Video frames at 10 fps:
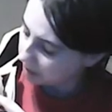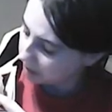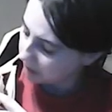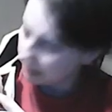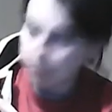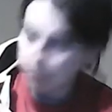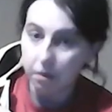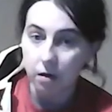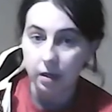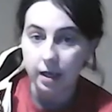this
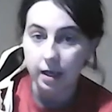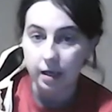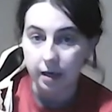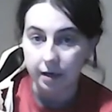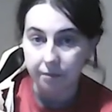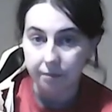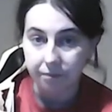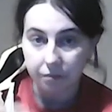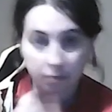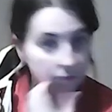mark here
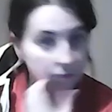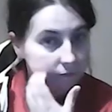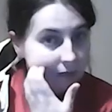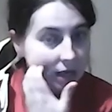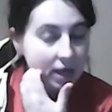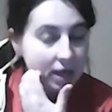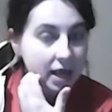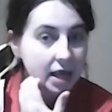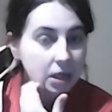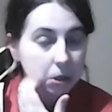
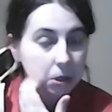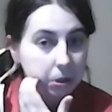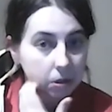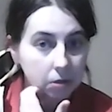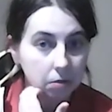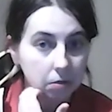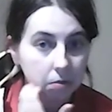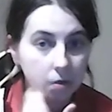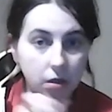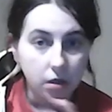into
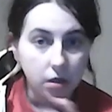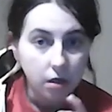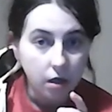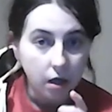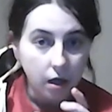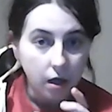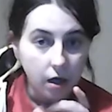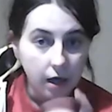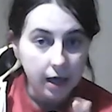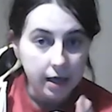
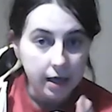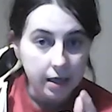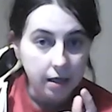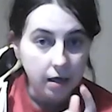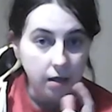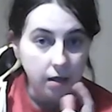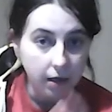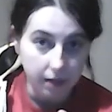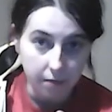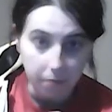a
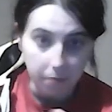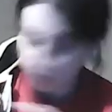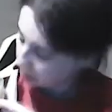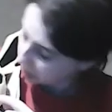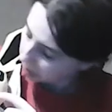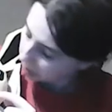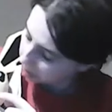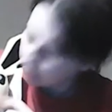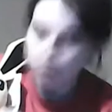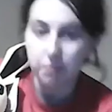lightning bolt, so
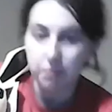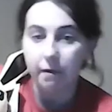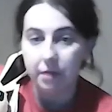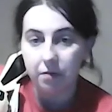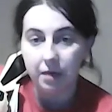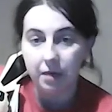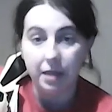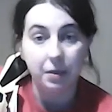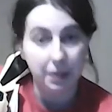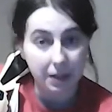he looks very unique,
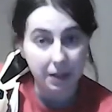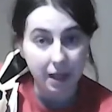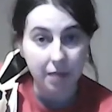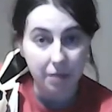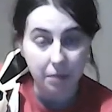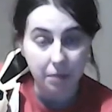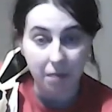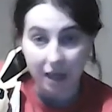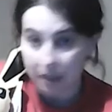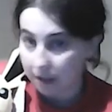because his name is
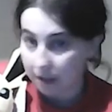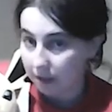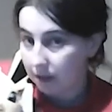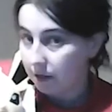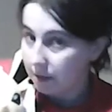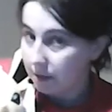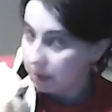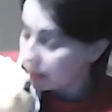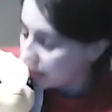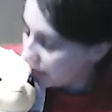Blade, because
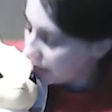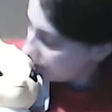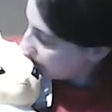his name